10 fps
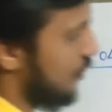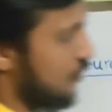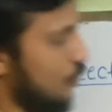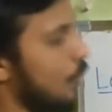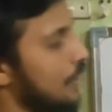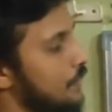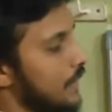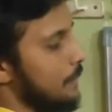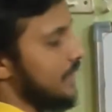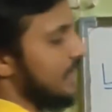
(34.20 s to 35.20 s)
So what
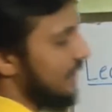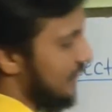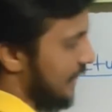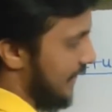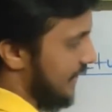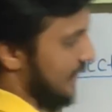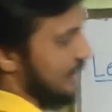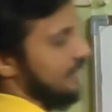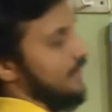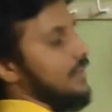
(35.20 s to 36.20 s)
will be the trick
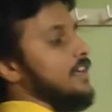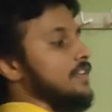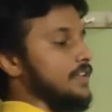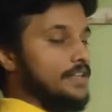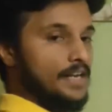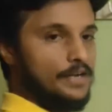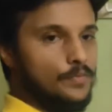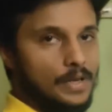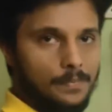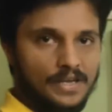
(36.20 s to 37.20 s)
here? The trick
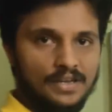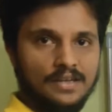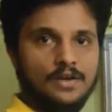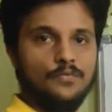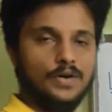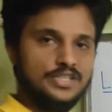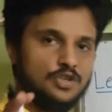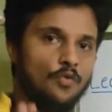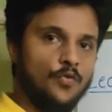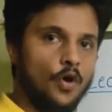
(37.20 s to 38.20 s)
will be, first
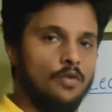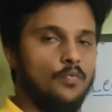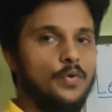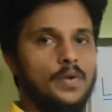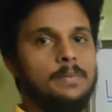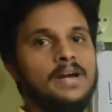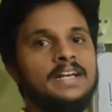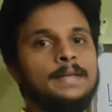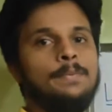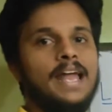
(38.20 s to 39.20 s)
of all, we will
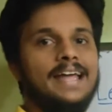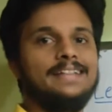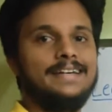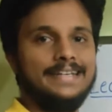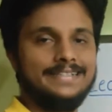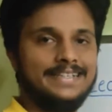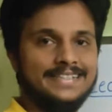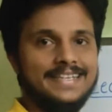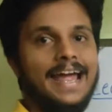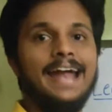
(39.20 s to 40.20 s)
multiply the digits
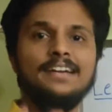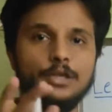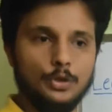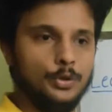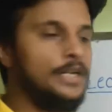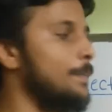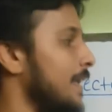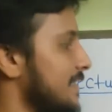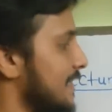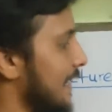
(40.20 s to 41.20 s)
at unit
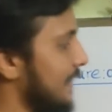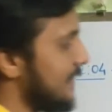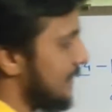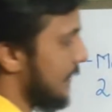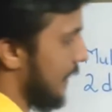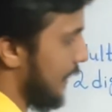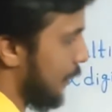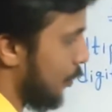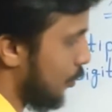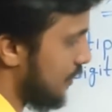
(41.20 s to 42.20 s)
place, that is 3
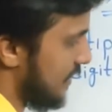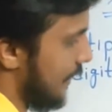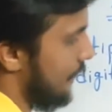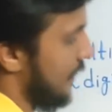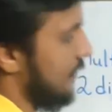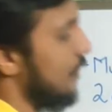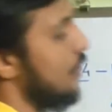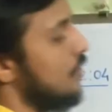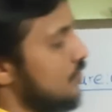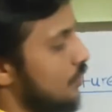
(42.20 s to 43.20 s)
into 7.
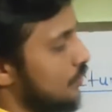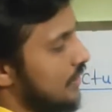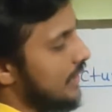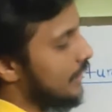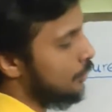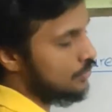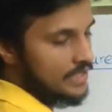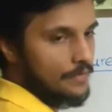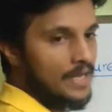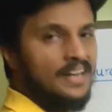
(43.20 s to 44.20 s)
So 3 into
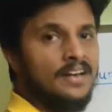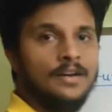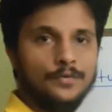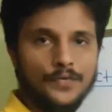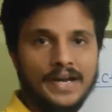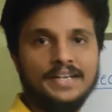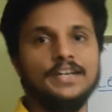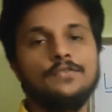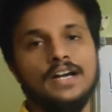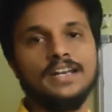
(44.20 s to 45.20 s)
7,
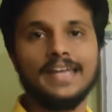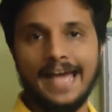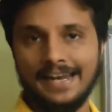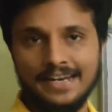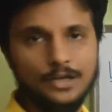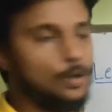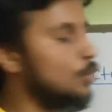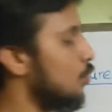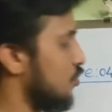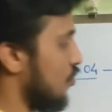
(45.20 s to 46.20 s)
21, carry
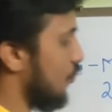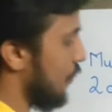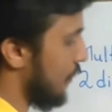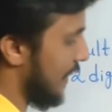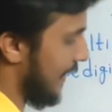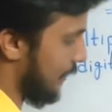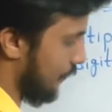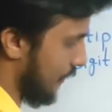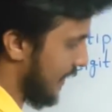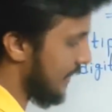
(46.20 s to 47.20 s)
2. So we will write
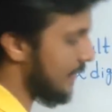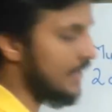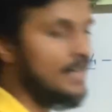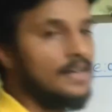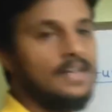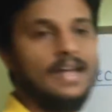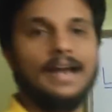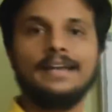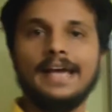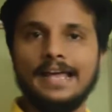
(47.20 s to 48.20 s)
1 here
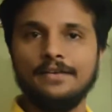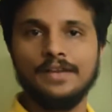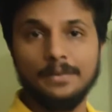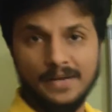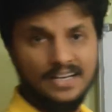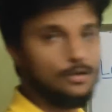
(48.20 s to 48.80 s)
and carry will be